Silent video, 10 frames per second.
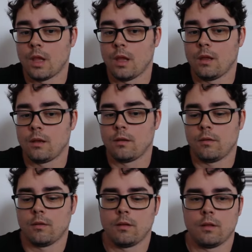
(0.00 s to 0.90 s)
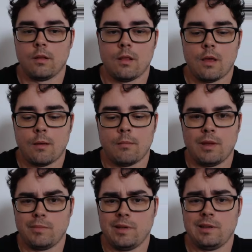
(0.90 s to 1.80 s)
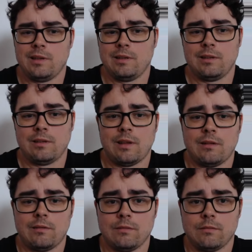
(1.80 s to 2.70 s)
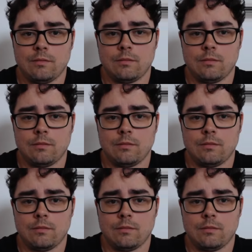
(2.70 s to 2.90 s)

And that might be it. I don't know.